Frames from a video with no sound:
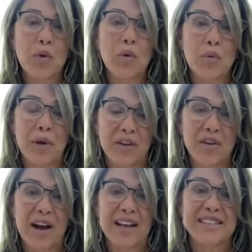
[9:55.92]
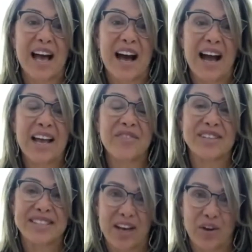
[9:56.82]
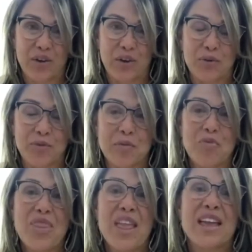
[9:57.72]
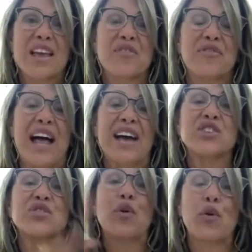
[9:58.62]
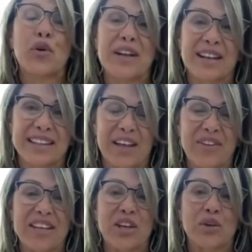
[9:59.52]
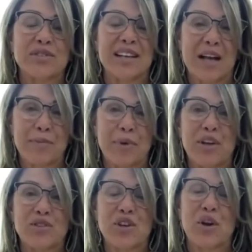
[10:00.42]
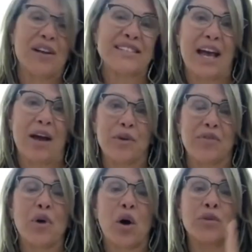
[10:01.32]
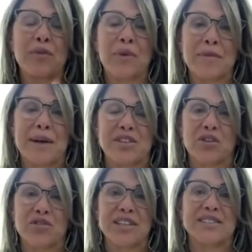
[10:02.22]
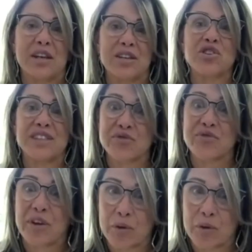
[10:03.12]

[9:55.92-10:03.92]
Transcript: Well, you guys, I have to tell you, Flash forward 11 years, a couple years ago, I sat with well, only one of my daughters does it, and she does very